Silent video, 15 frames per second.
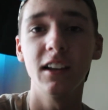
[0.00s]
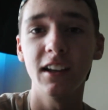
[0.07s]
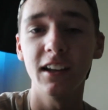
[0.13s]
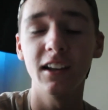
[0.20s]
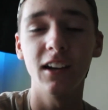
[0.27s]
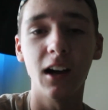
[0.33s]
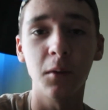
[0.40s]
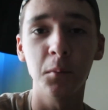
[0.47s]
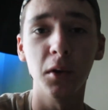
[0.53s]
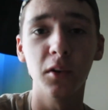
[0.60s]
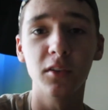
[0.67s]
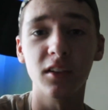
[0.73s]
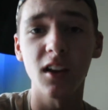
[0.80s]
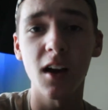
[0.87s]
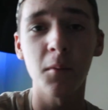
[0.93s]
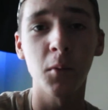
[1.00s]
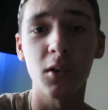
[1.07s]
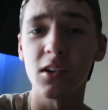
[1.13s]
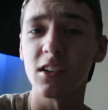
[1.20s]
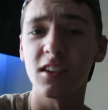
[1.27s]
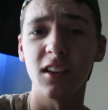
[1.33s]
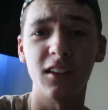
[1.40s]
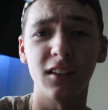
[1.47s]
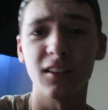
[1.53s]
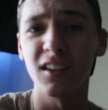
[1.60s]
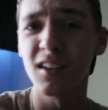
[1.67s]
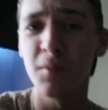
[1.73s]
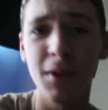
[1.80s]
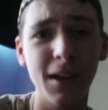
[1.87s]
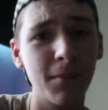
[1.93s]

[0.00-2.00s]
He uploads a lot more consistently than me.